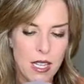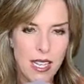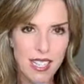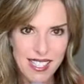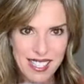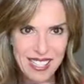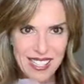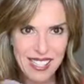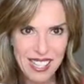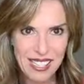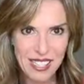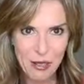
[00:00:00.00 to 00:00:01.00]
Yes,
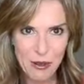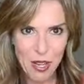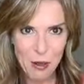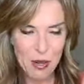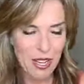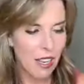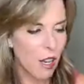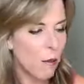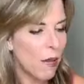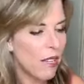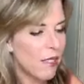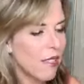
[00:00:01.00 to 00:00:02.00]
I did it without making a
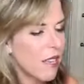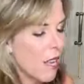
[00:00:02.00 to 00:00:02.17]
mess.